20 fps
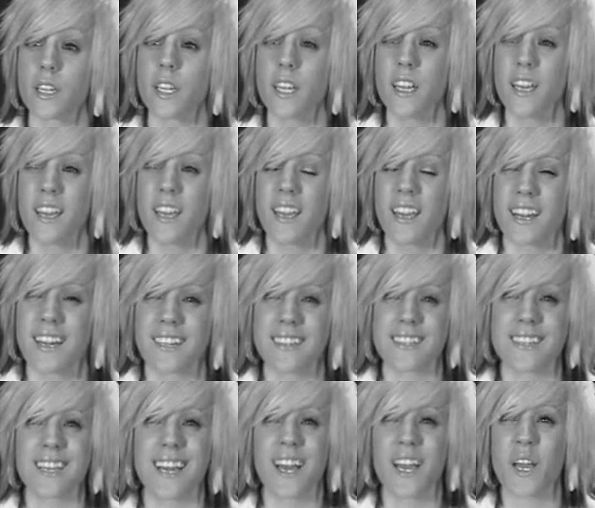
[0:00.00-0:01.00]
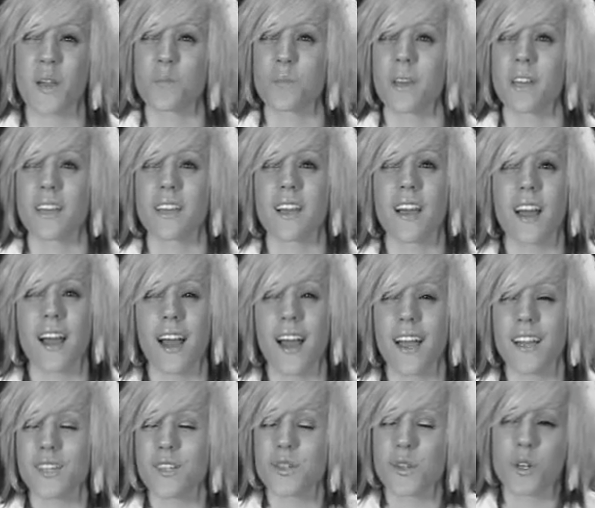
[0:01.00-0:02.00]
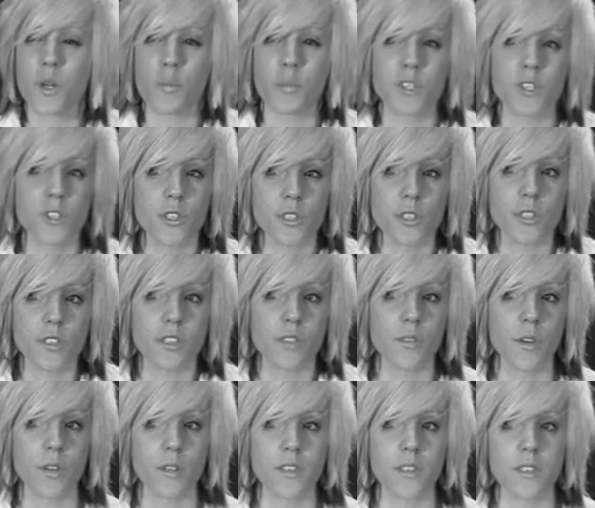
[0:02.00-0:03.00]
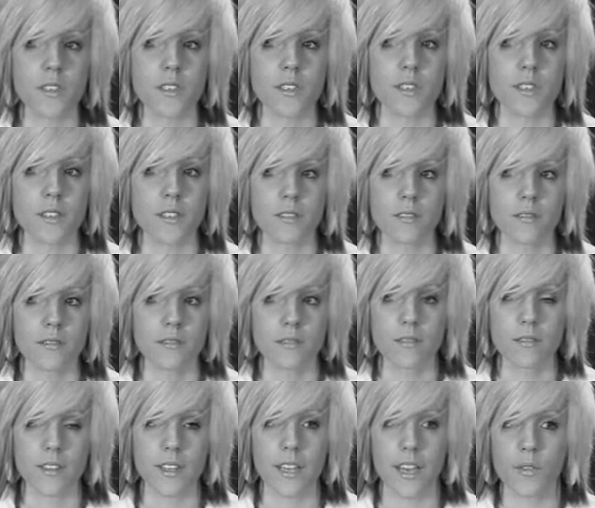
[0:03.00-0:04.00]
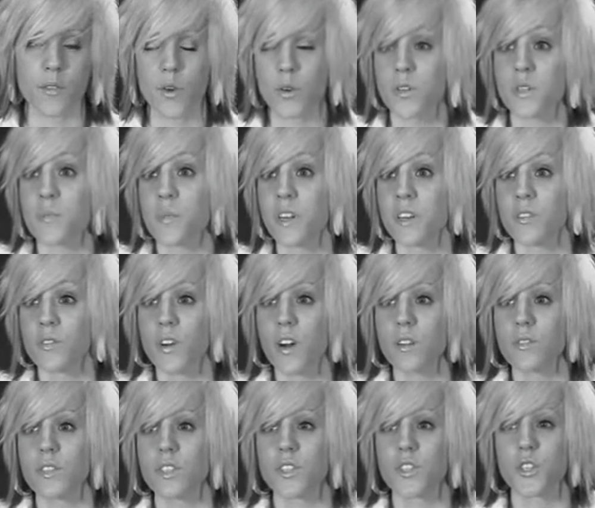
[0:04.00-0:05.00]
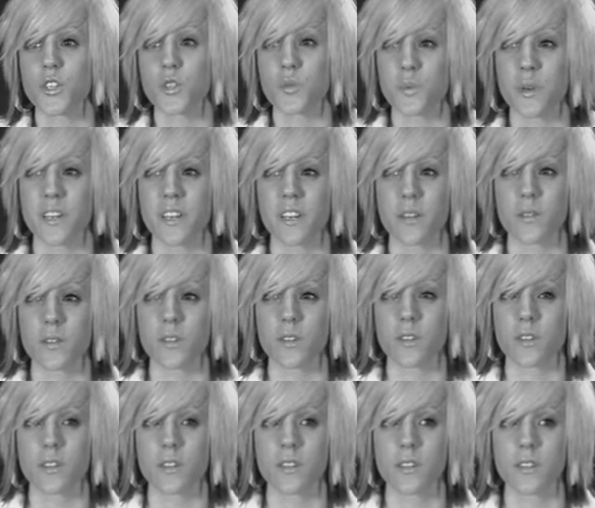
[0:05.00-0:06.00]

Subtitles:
And at the time, like, I'd grown up in church. I've always been involved in church, but I never